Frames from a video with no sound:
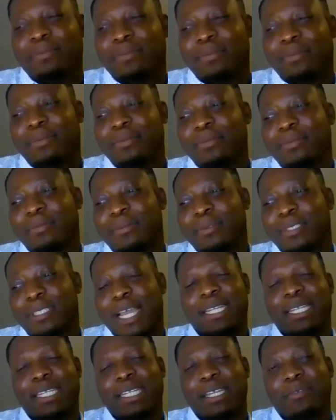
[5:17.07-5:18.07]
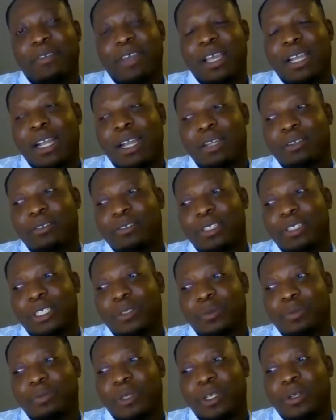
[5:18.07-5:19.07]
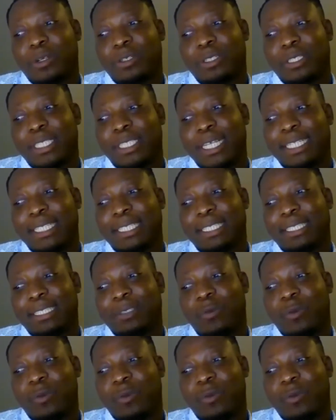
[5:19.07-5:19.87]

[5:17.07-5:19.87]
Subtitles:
Scandinavian countries, because that is